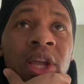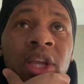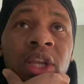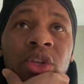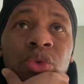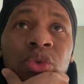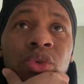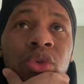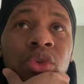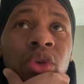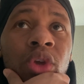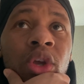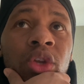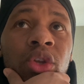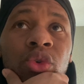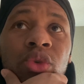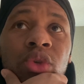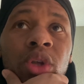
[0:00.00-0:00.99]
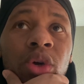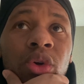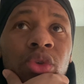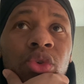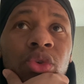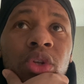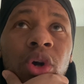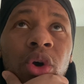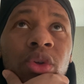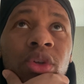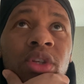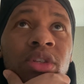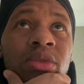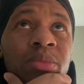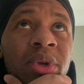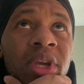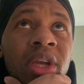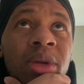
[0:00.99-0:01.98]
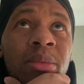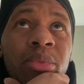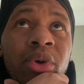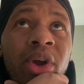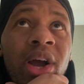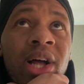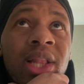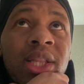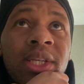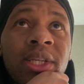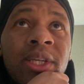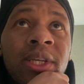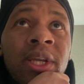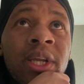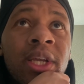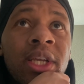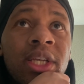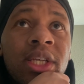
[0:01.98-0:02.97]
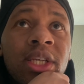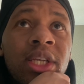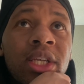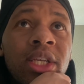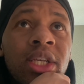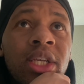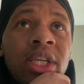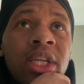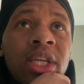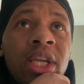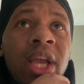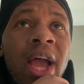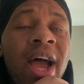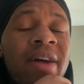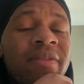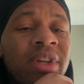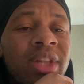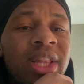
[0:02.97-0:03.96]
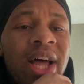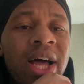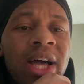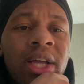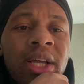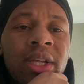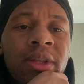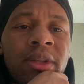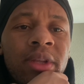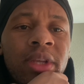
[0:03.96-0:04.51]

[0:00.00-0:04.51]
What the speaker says: You know this man probably he have a lot.